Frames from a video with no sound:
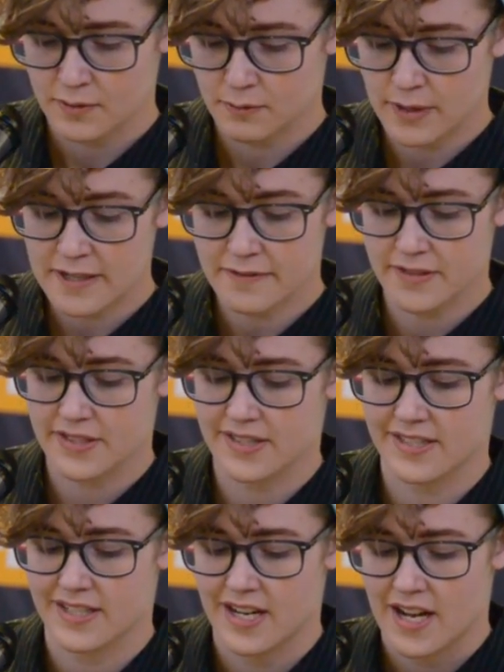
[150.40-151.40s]

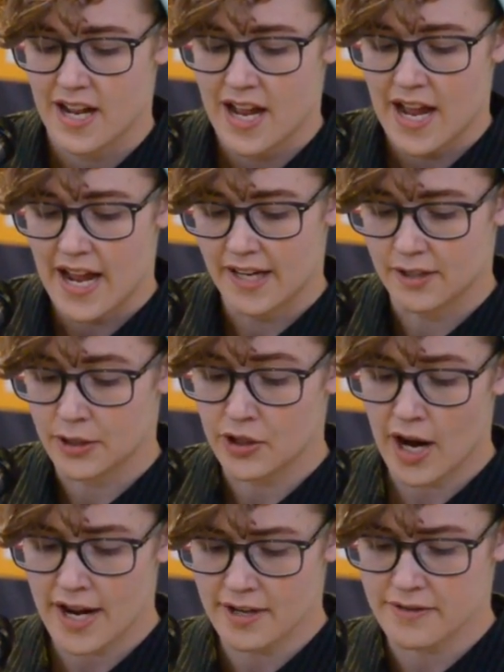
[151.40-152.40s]
Reefs and
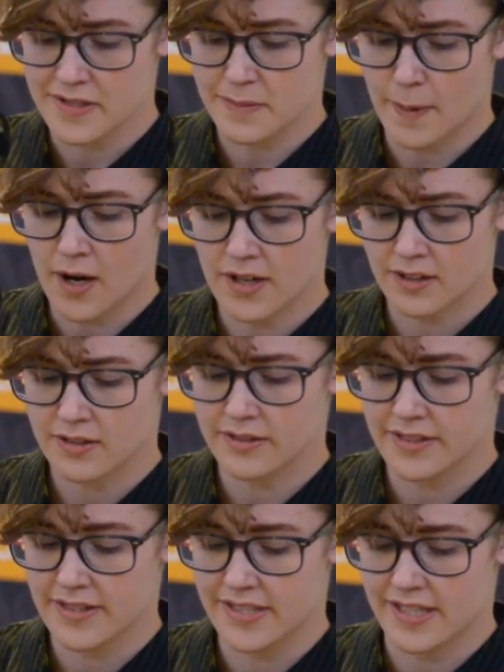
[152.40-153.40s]
grottos,
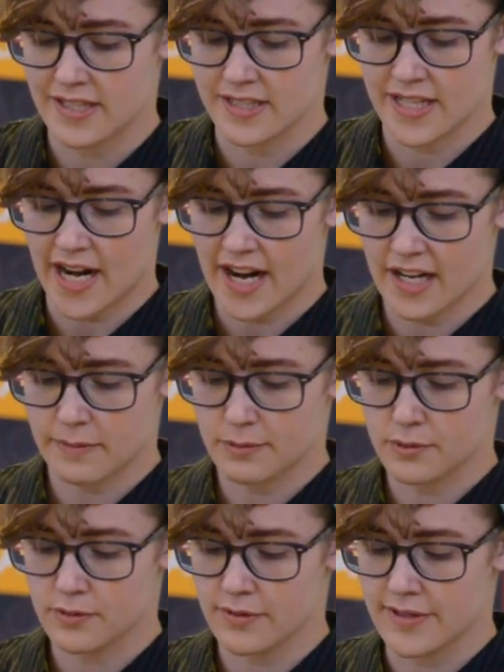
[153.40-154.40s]
barnacles, and tide
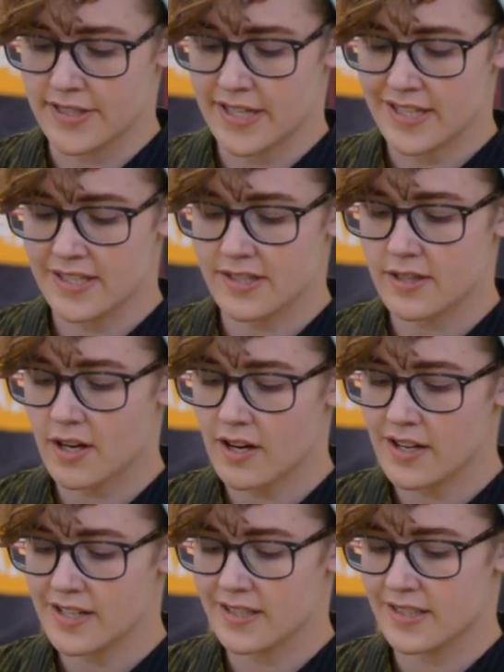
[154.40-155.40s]
pools, his
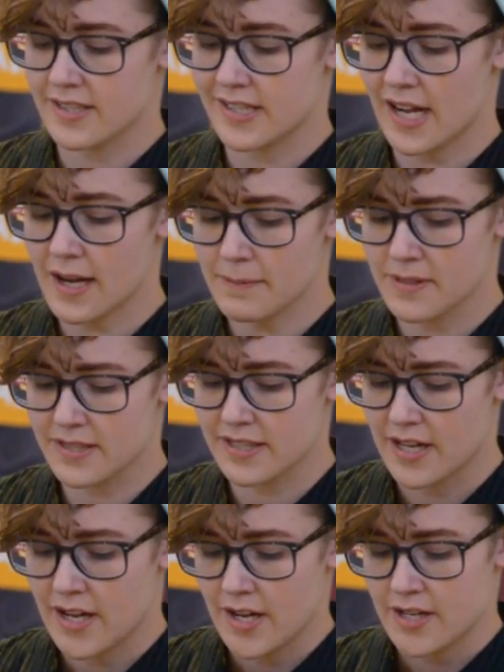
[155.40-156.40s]
currents kept
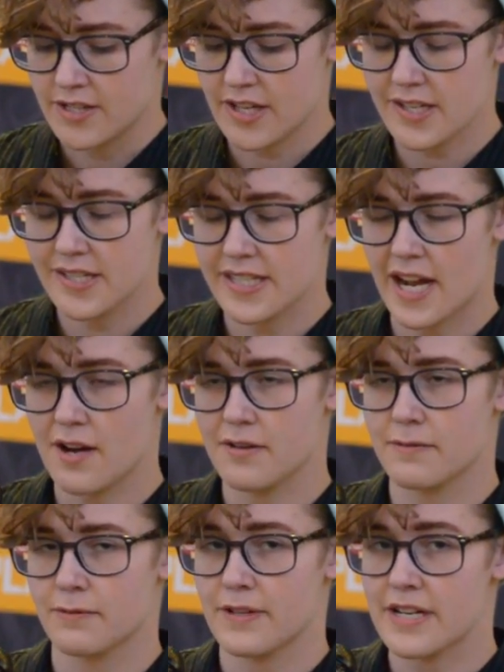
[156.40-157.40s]
just out
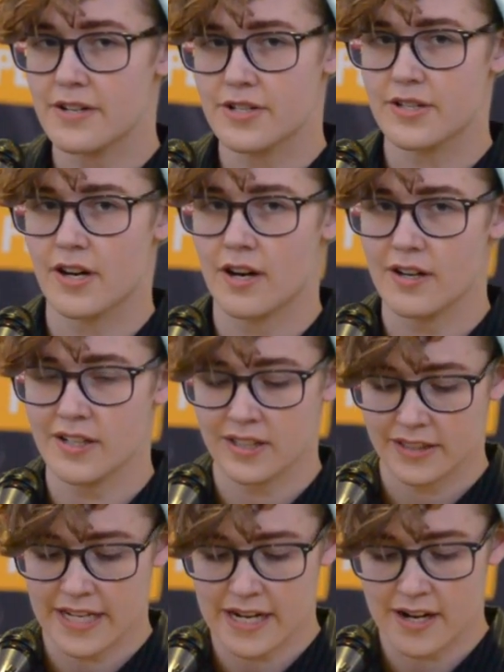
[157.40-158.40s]
of reach,
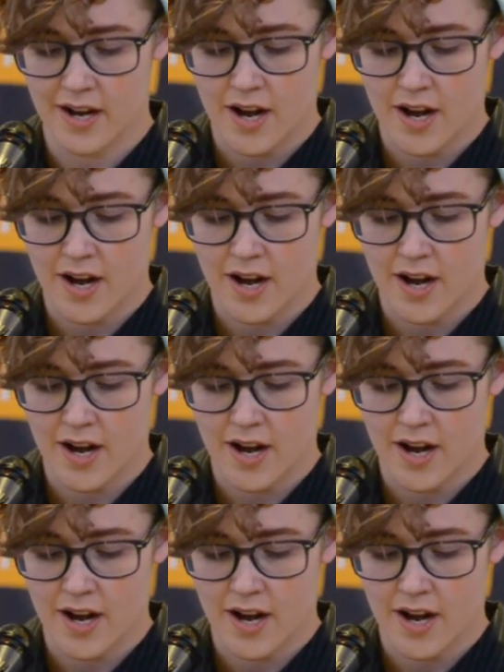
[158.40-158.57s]
currently